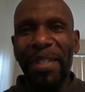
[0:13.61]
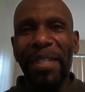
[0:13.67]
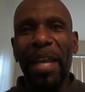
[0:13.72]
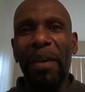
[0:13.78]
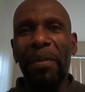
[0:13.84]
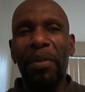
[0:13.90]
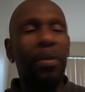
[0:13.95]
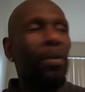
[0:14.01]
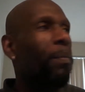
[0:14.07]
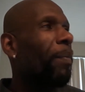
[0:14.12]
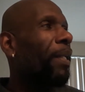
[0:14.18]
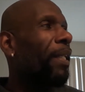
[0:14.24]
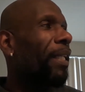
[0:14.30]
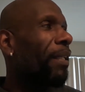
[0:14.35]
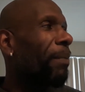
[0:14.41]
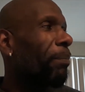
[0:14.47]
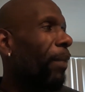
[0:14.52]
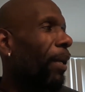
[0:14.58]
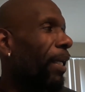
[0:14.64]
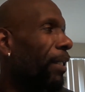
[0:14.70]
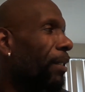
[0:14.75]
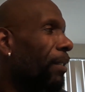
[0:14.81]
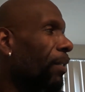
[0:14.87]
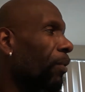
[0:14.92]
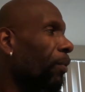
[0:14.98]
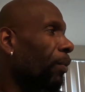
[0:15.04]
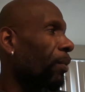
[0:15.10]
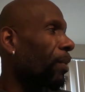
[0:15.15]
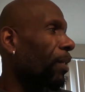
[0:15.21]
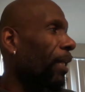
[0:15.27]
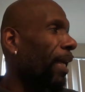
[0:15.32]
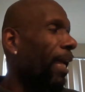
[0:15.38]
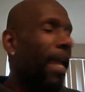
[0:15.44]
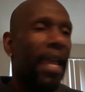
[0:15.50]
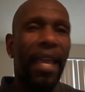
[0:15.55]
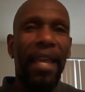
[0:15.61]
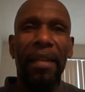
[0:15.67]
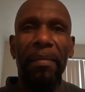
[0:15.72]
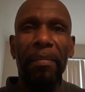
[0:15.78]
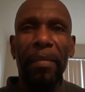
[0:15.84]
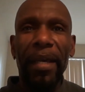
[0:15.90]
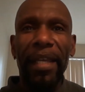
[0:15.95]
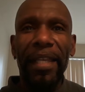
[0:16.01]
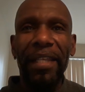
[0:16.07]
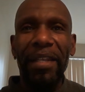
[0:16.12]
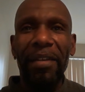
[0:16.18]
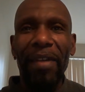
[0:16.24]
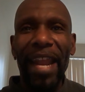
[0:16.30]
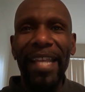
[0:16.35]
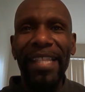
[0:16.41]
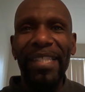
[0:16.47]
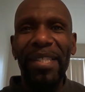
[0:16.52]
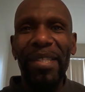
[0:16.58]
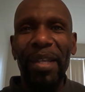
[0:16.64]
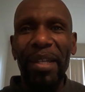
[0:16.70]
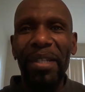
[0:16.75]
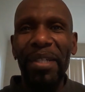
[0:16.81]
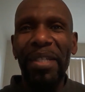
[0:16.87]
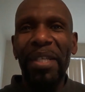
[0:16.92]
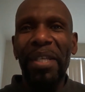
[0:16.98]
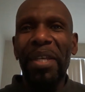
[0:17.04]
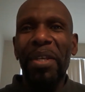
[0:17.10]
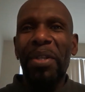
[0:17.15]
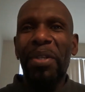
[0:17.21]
Now normally my daughter and my grandson